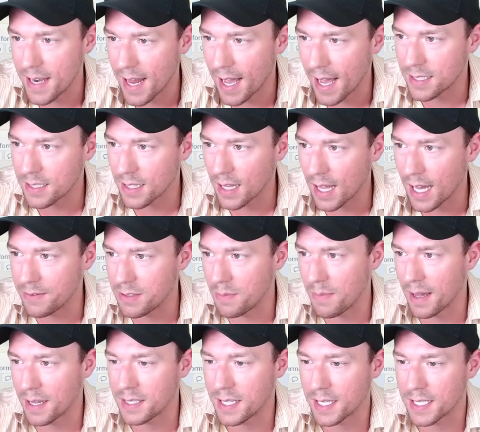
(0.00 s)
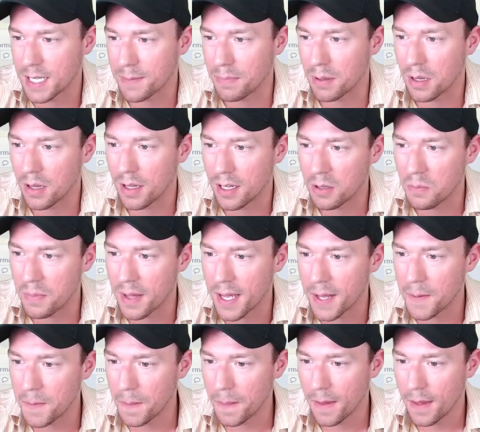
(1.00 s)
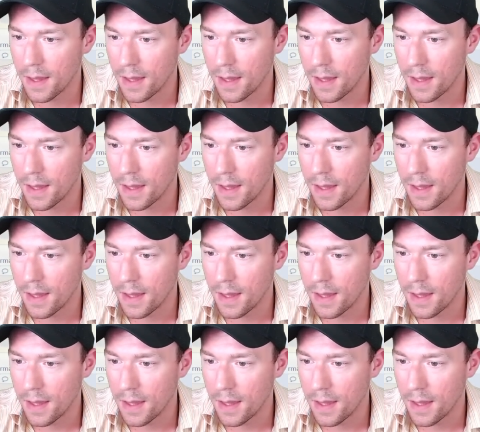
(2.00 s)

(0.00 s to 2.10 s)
the next live to mix things up a little bit.